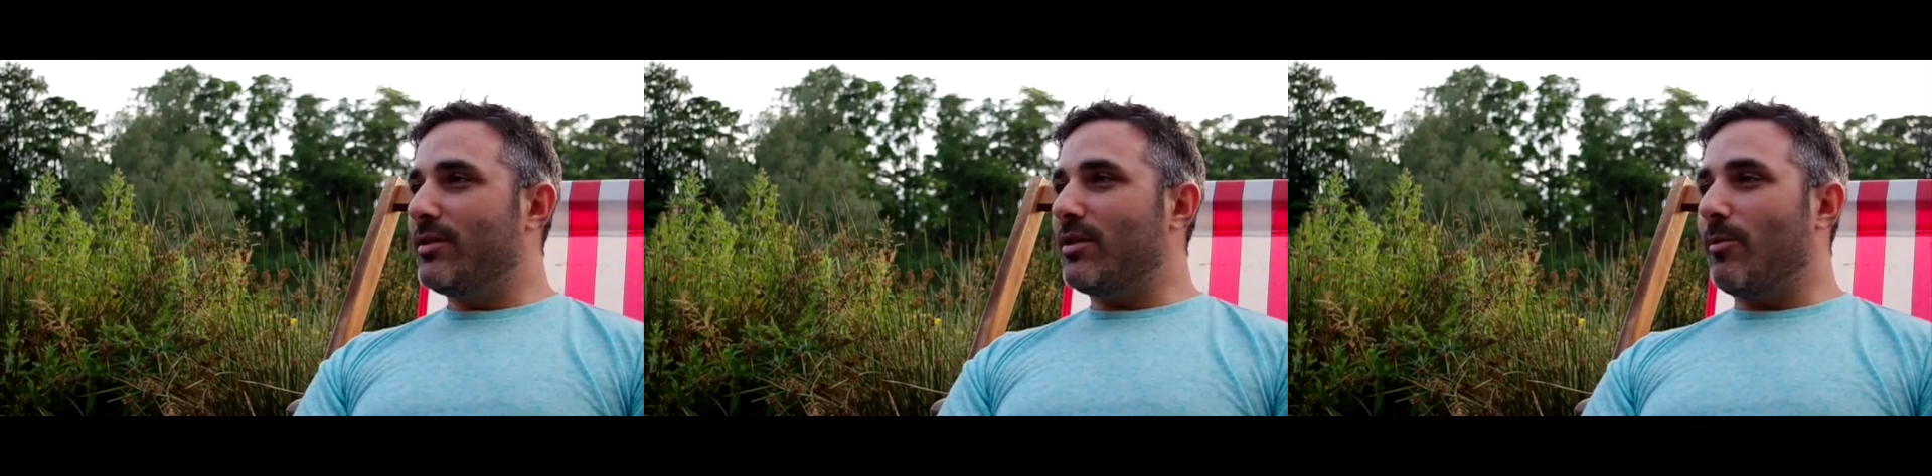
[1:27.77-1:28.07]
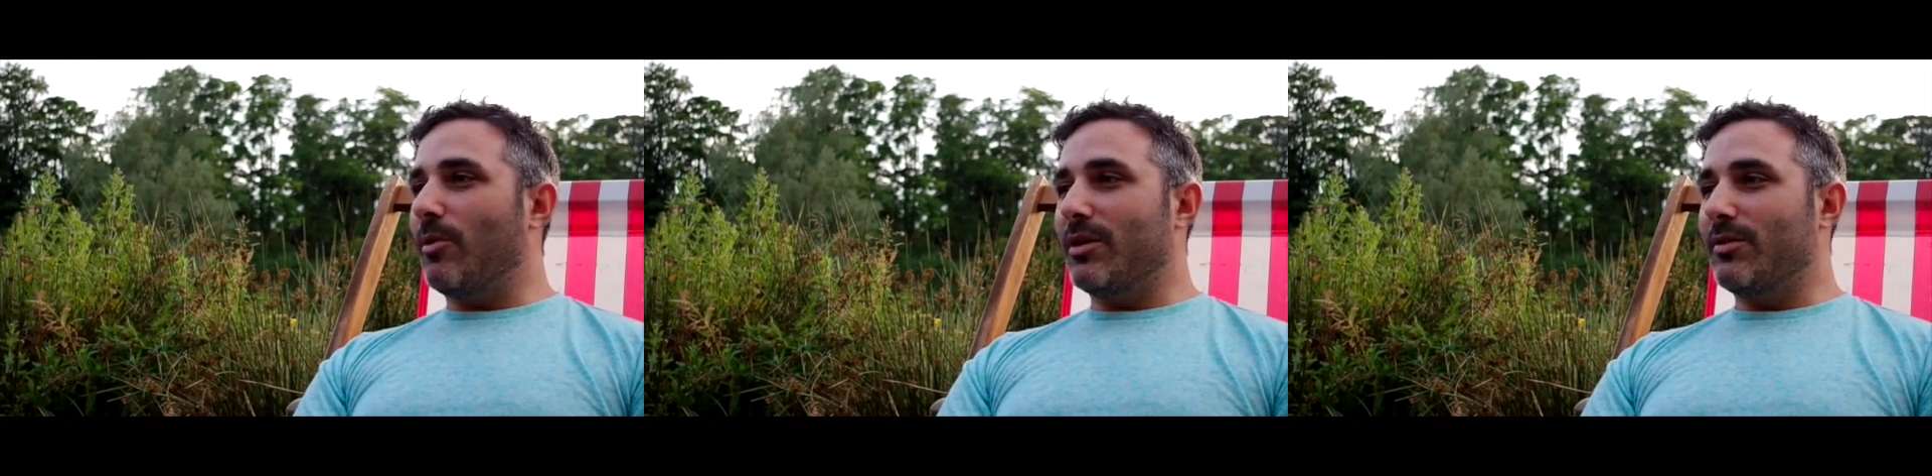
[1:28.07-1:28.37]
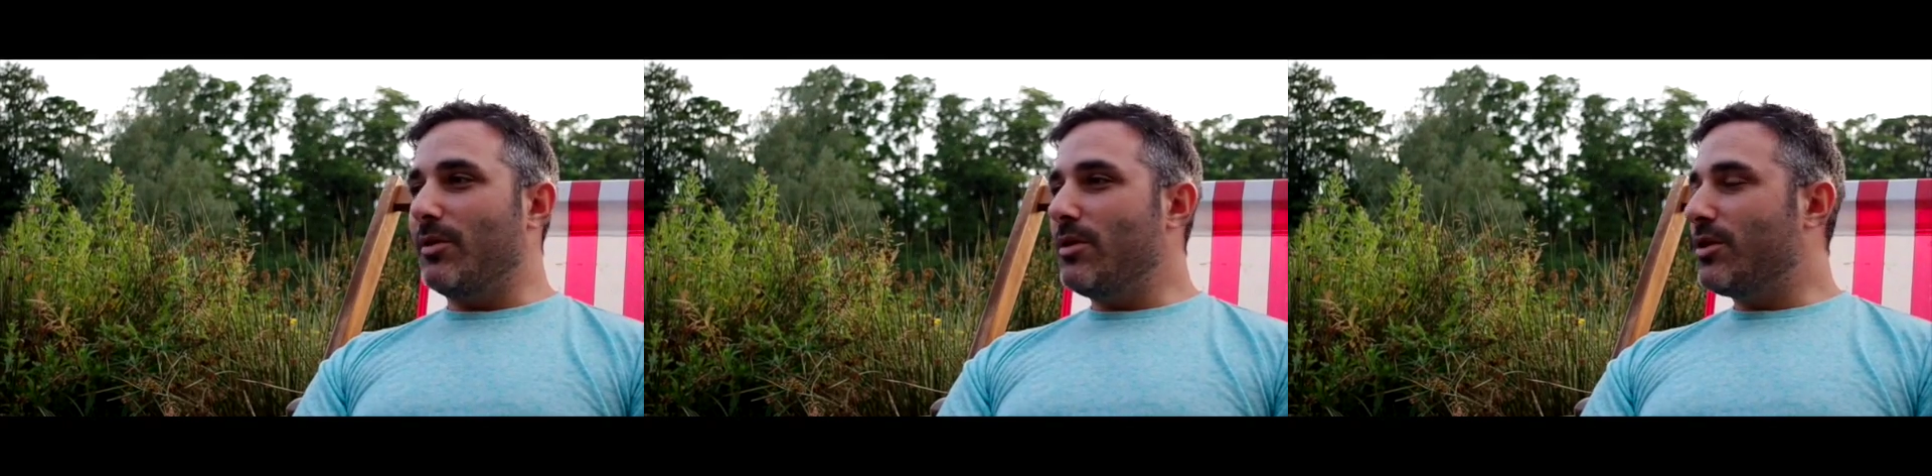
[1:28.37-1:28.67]
sample loads
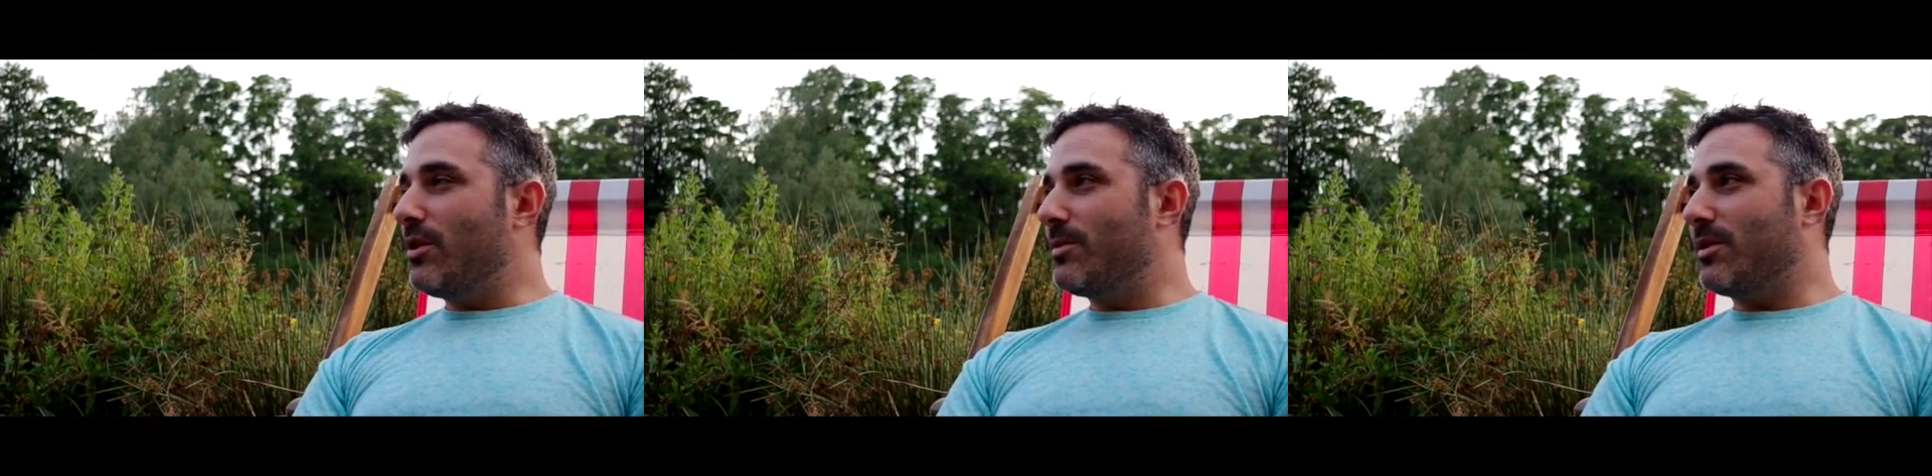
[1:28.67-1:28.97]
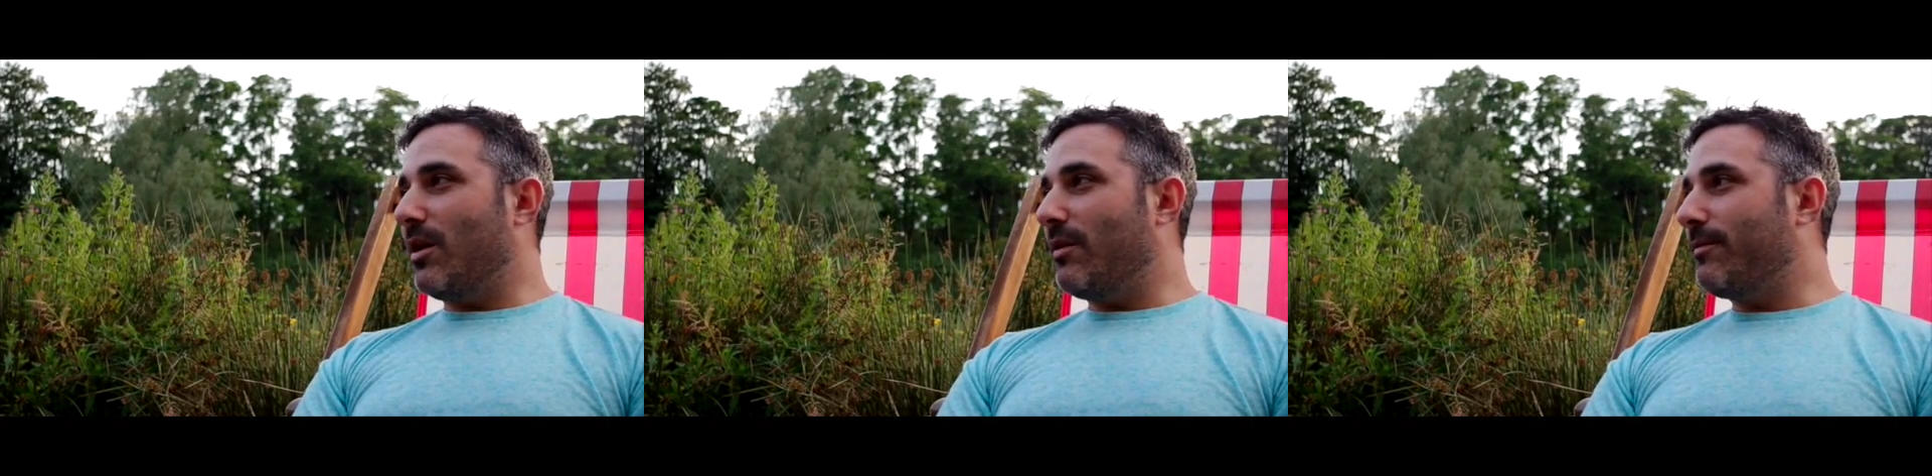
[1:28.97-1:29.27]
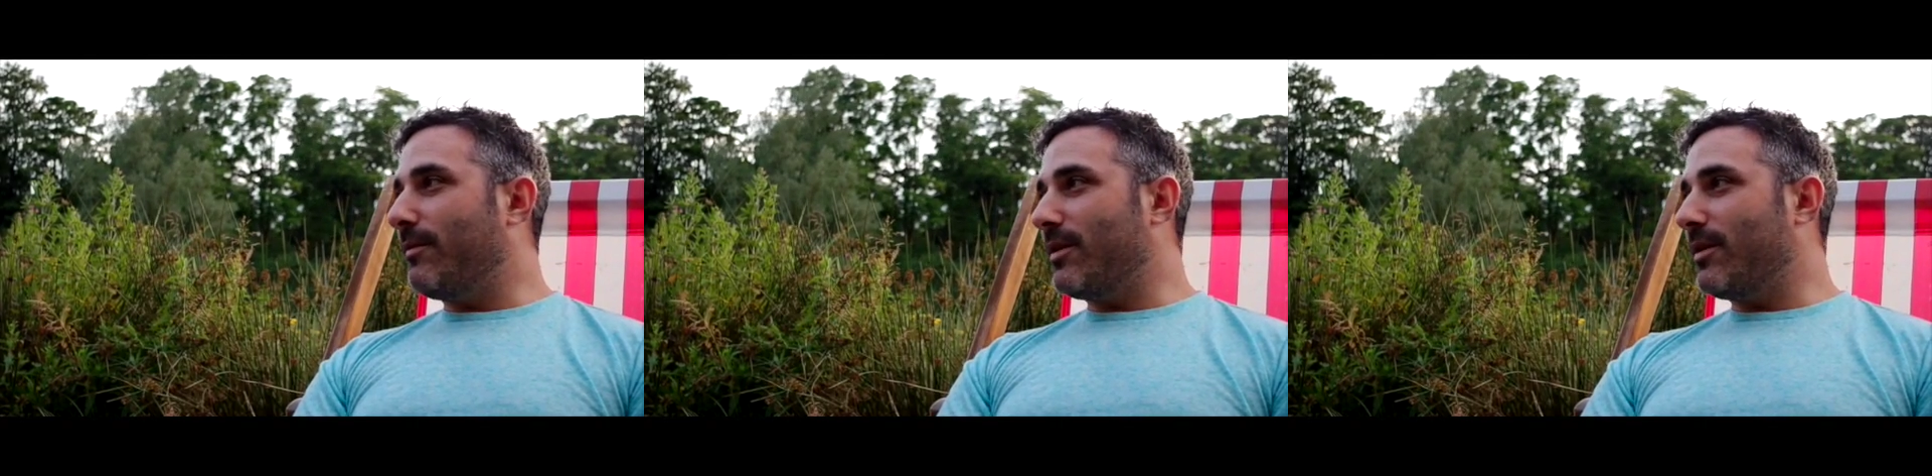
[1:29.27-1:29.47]
of YouTube stuff.